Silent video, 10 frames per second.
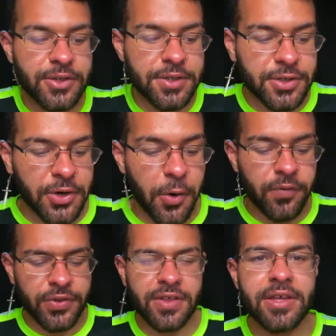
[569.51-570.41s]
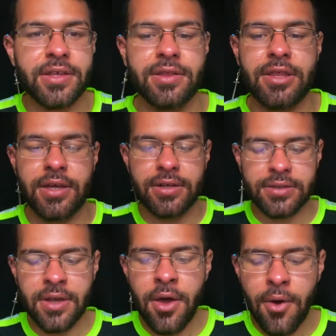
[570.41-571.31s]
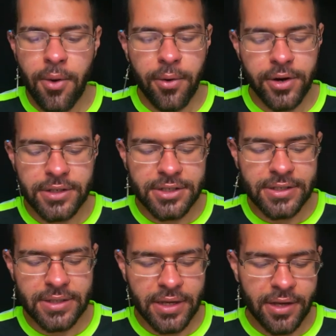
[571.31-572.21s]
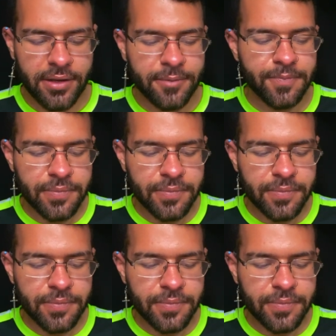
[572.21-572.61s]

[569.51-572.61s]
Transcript: you start over overthinking things or it's just like